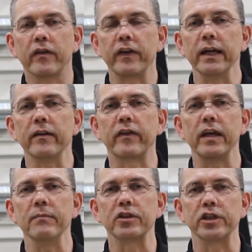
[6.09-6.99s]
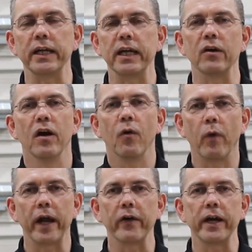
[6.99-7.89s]
CNC machining,
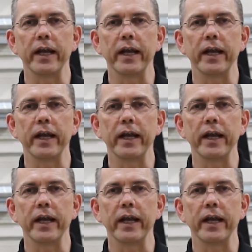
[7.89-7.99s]
wire